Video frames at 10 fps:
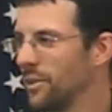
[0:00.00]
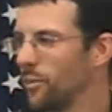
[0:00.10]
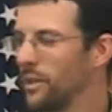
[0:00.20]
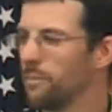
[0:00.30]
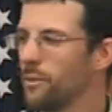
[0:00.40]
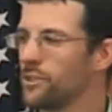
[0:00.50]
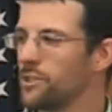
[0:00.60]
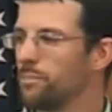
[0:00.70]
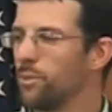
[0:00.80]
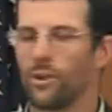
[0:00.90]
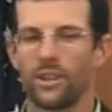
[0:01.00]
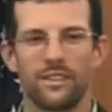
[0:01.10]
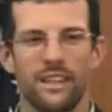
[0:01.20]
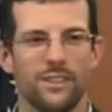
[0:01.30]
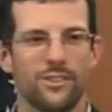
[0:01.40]
When the most important
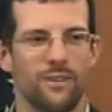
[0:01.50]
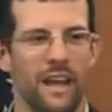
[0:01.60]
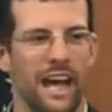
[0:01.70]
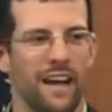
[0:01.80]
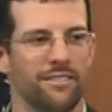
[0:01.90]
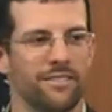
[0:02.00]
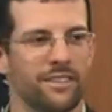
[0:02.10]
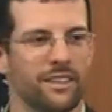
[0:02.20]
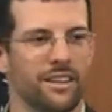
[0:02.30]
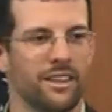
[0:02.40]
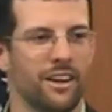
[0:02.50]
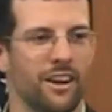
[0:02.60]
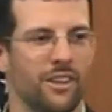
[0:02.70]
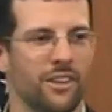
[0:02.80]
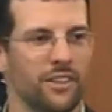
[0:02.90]
things you have
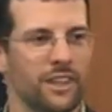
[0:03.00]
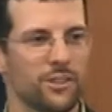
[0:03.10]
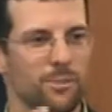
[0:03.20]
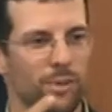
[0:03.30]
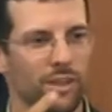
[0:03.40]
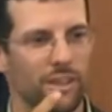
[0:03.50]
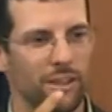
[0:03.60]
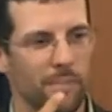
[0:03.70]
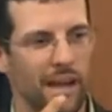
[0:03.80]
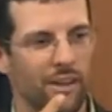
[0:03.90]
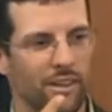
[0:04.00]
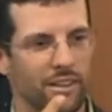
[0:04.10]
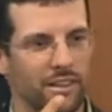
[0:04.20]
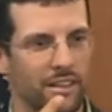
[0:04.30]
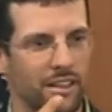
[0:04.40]
are the things you put into your mouth
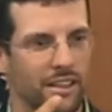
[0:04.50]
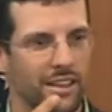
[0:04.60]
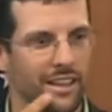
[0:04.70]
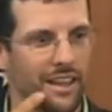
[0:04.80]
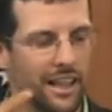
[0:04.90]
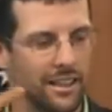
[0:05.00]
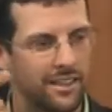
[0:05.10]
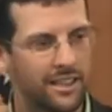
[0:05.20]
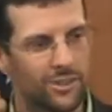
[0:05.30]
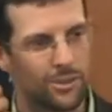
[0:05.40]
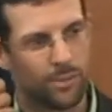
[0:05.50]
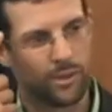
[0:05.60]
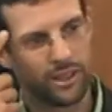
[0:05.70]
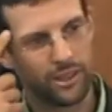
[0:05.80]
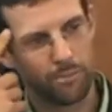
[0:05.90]
and the things you put
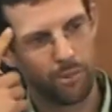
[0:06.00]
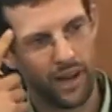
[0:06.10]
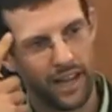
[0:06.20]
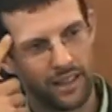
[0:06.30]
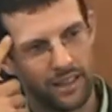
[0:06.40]
in your brain.